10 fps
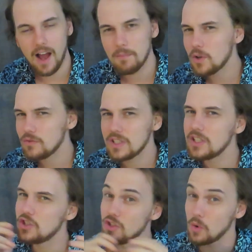I'm not
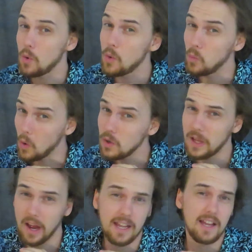really sure what
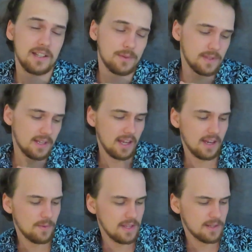Gygax was
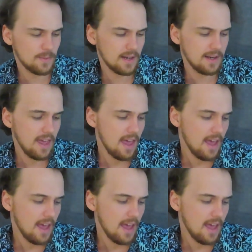thinking with this one.